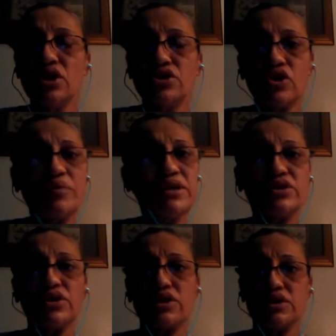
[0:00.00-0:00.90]
Don't be
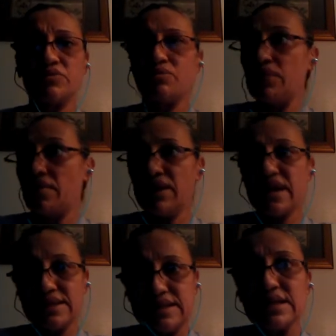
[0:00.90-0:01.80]
discouraged,
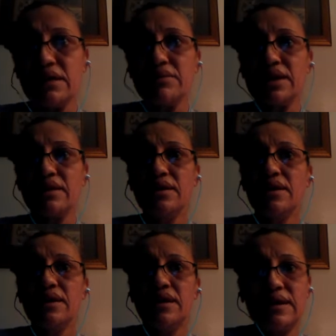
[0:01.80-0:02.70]
because He's coming.
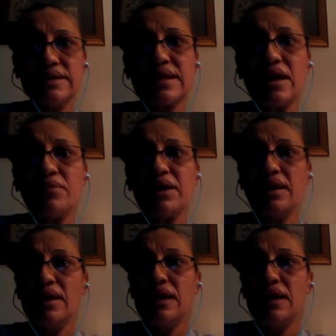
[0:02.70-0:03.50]
He is coming.